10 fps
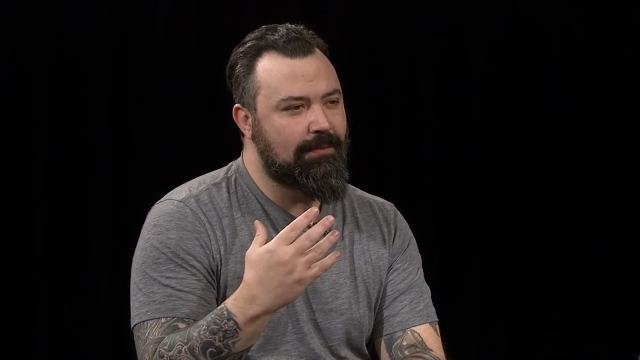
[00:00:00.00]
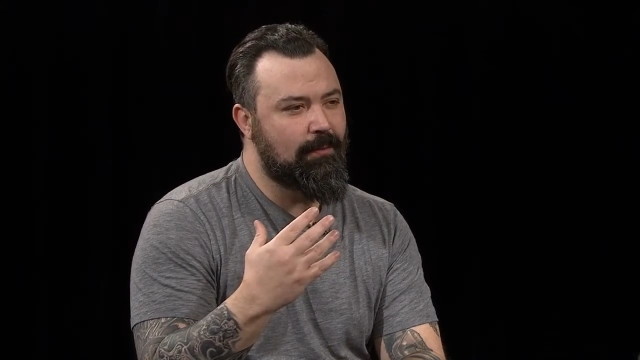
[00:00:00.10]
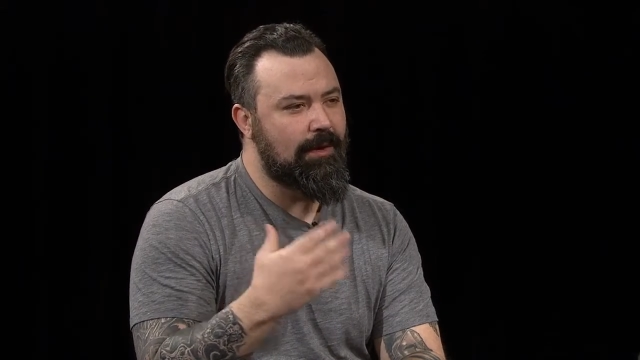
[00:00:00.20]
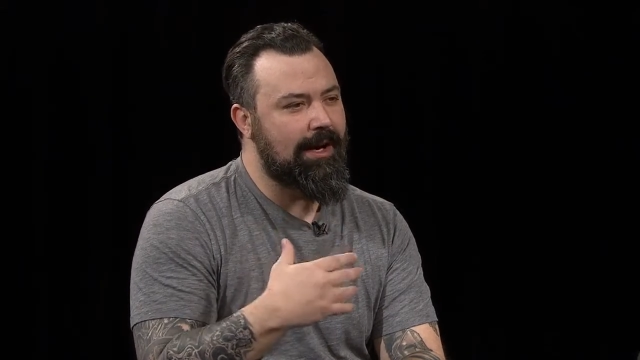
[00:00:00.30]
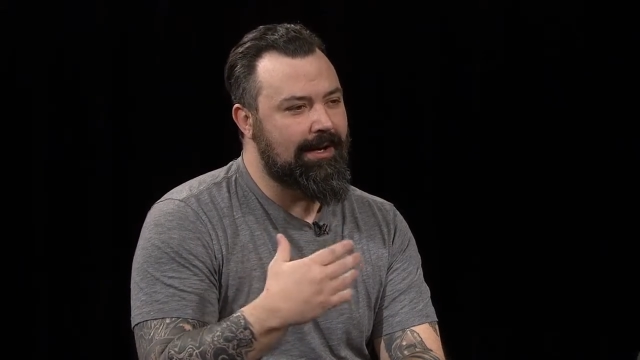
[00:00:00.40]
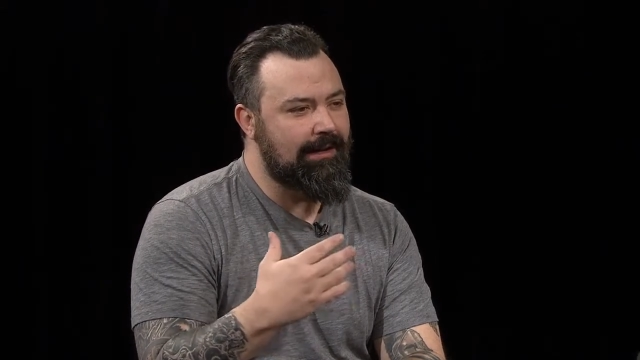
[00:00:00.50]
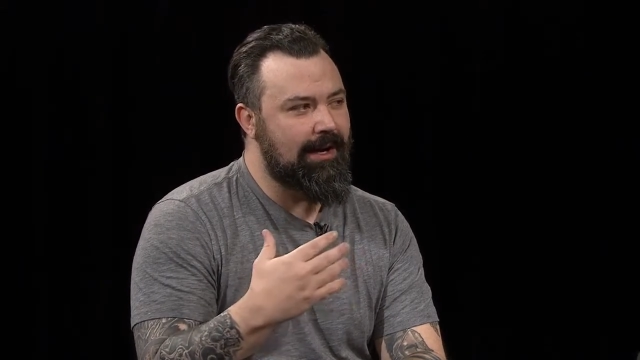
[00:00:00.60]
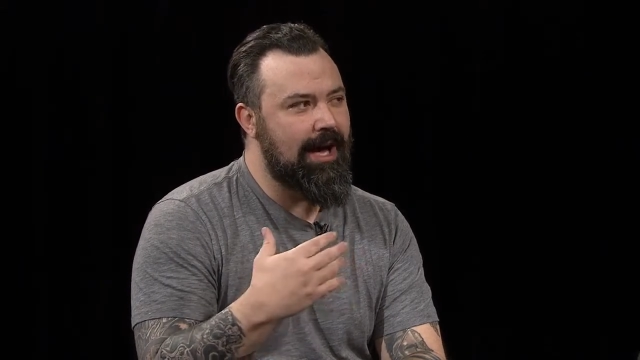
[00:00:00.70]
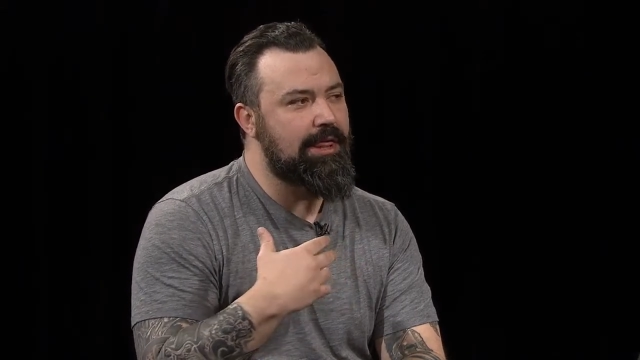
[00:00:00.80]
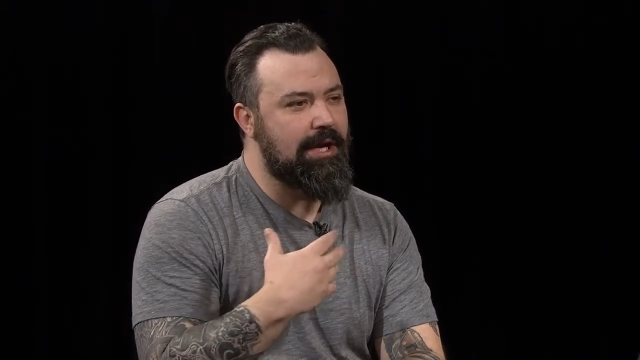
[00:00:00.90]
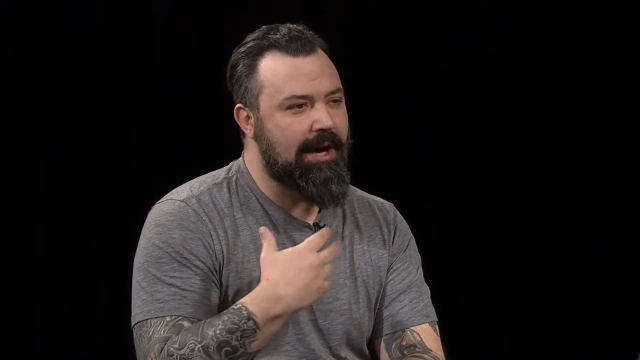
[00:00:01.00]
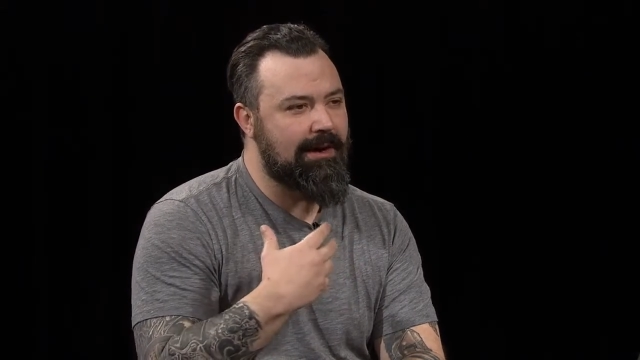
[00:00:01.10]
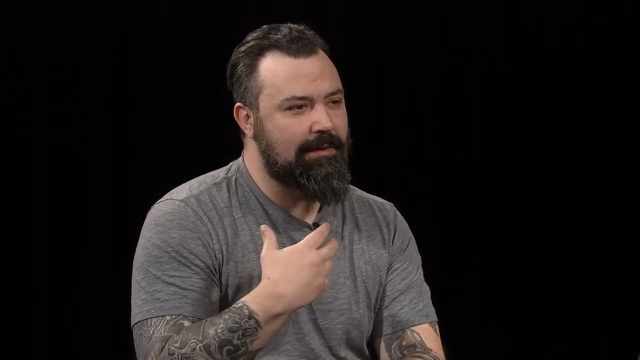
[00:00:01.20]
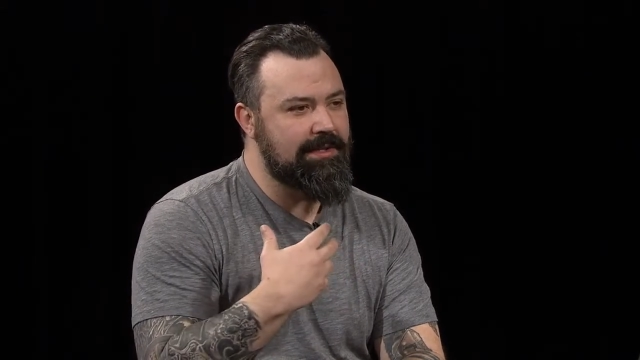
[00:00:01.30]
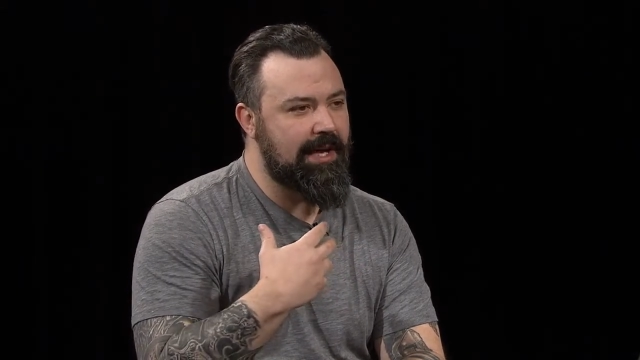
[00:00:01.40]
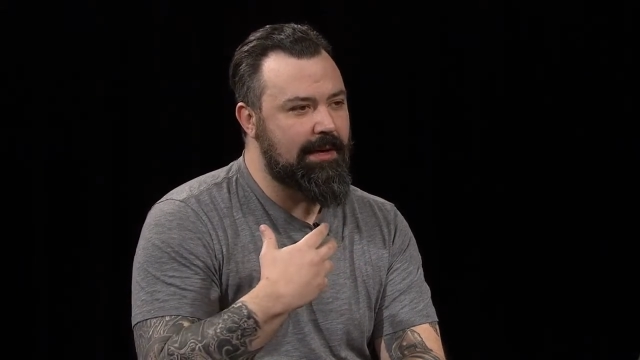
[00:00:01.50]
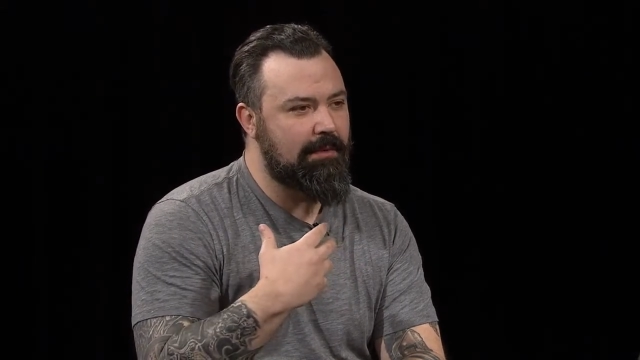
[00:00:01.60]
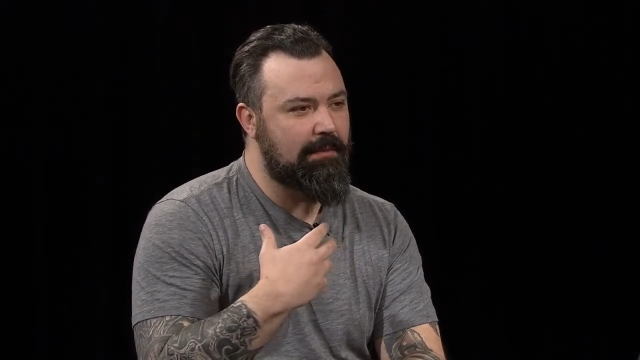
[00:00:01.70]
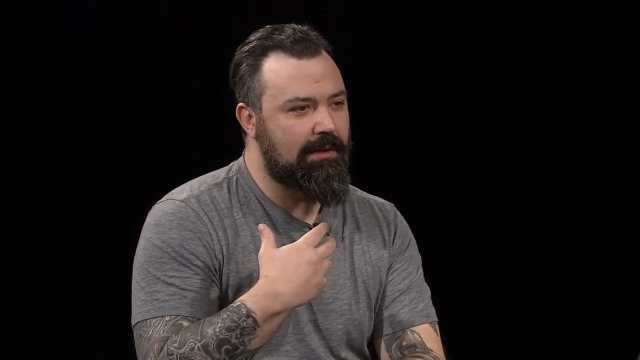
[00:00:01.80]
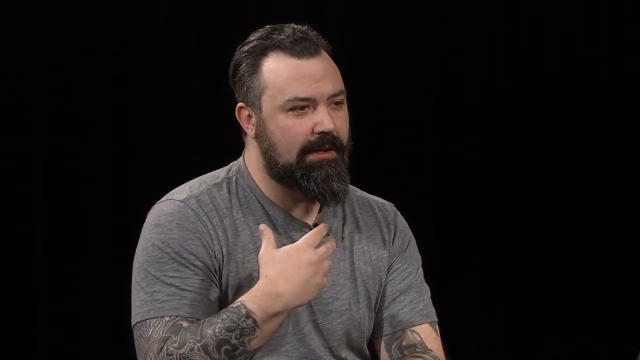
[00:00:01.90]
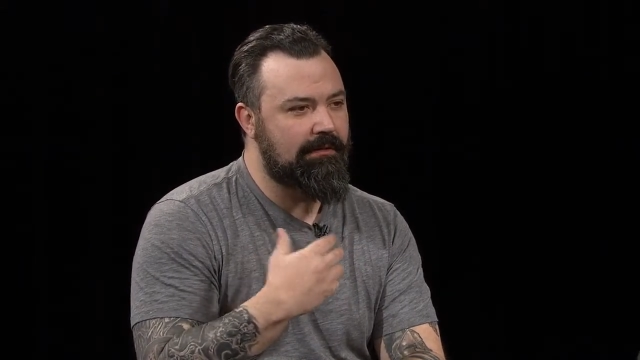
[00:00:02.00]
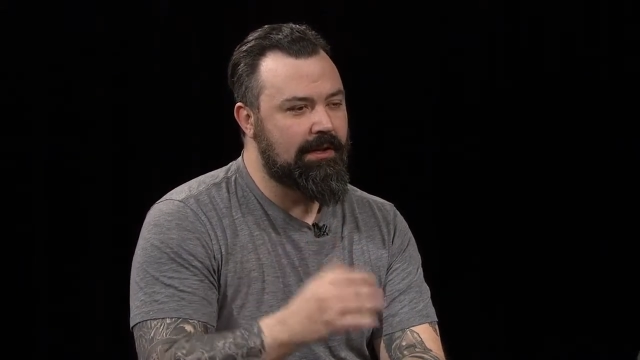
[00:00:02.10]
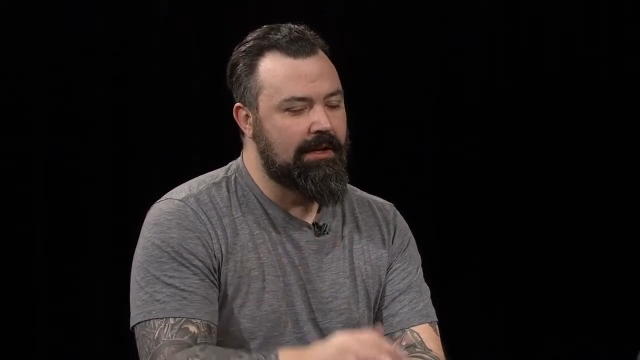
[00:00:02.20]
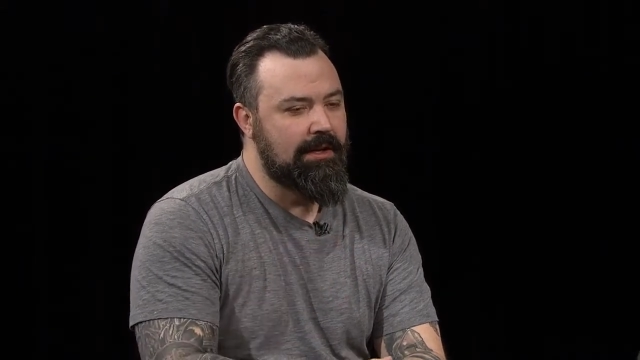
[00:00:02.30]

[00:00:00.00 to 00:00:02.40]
what I thought I was capable of.